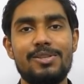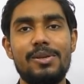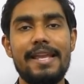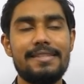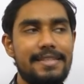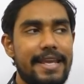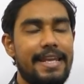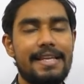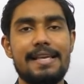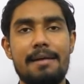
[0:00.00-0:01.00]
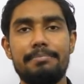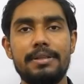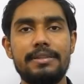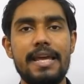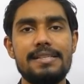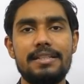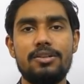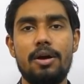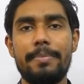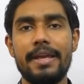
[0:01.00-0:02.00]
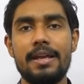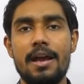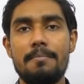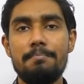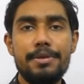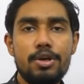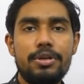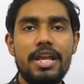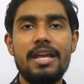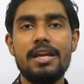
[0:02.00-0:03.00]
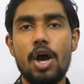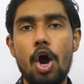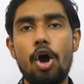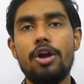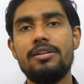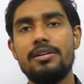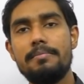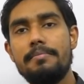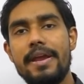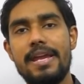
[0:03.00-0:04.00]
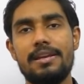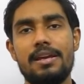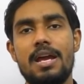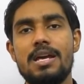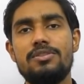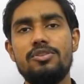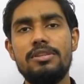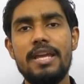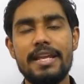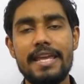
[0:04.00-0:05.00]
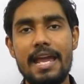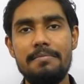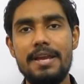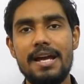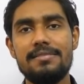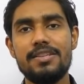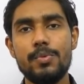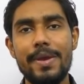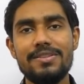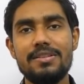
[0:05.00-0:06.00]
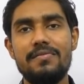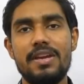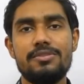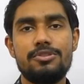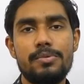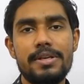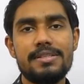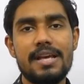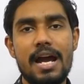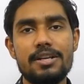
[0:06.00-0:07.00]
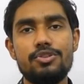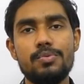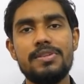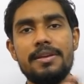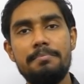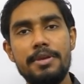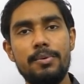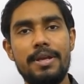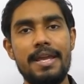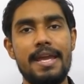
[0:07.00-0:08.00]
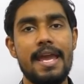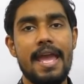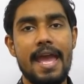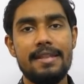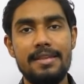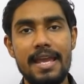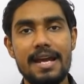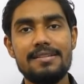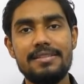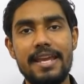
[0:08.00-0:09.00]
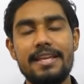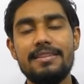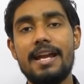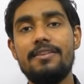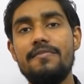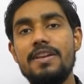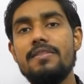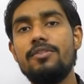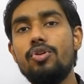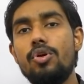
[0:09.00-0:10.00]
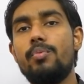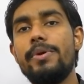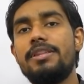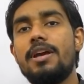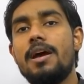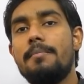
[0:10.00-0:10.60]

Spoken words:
So let's take an example. There is a topic, beauty or brain. So there can be a situation where students are choosing beauty and they are saying that we go with